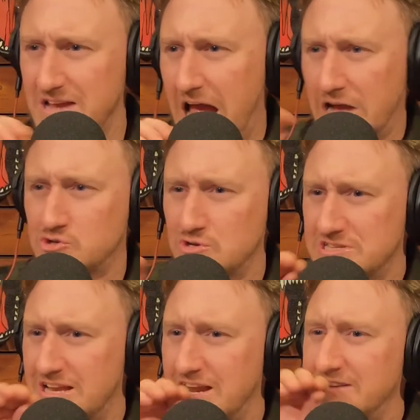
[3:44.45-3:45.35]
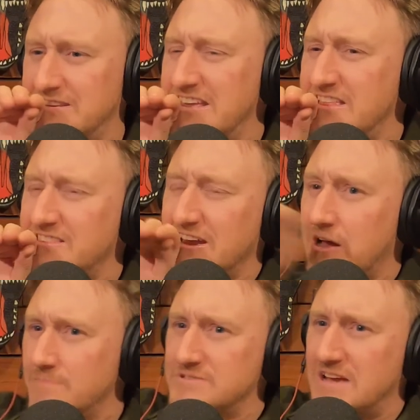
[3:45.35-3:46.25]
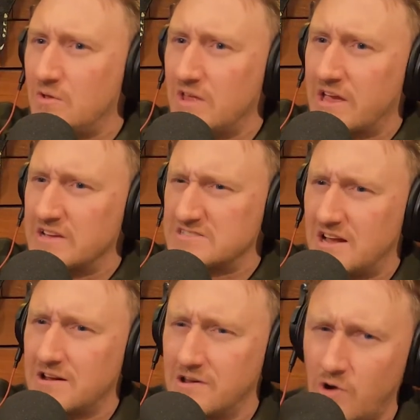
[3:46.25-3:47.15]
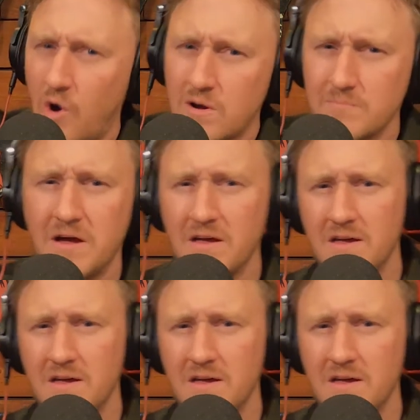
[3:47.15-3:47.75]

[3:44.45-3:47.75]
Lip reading: extra set of teeth that comes out like it's on an arm?